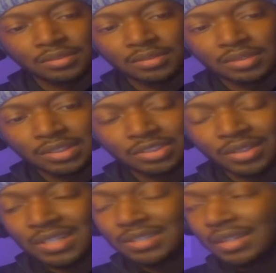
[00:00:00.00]
So
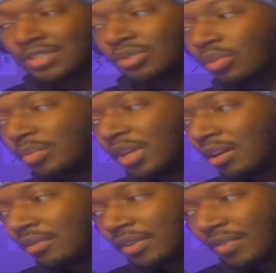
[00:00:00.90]
that's throwing me
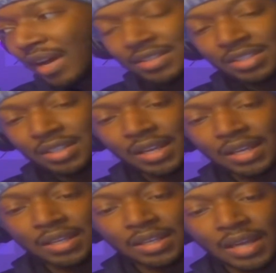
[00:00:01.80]
off. If I didn't see that
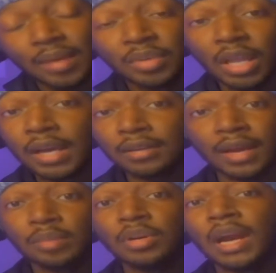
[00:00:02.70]
ED, I'd be like,
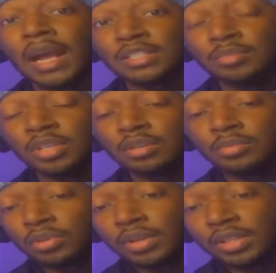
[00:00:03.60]
Nightmare has to be
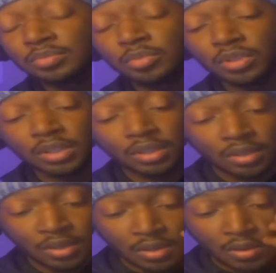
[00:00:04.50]
Kumiko at this point.
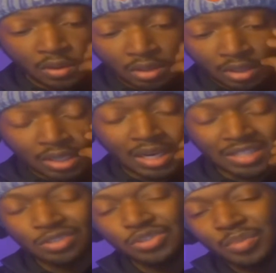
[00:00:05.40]
And then I
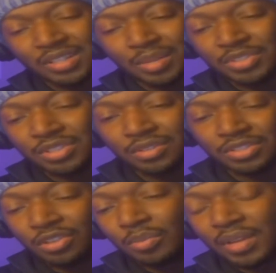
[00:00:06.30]
told you about that mysterious
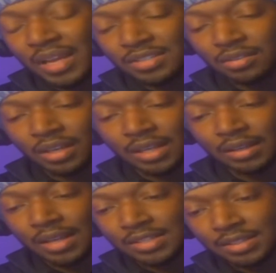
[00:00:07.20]
girl, but that's looking
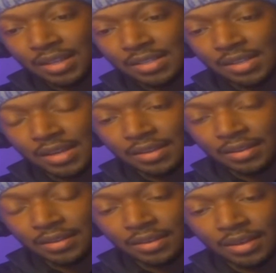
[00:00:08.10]
less and less
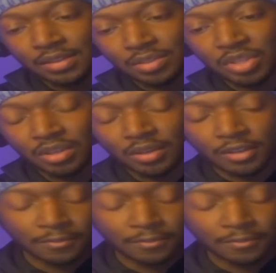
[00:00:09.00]
likely to be her.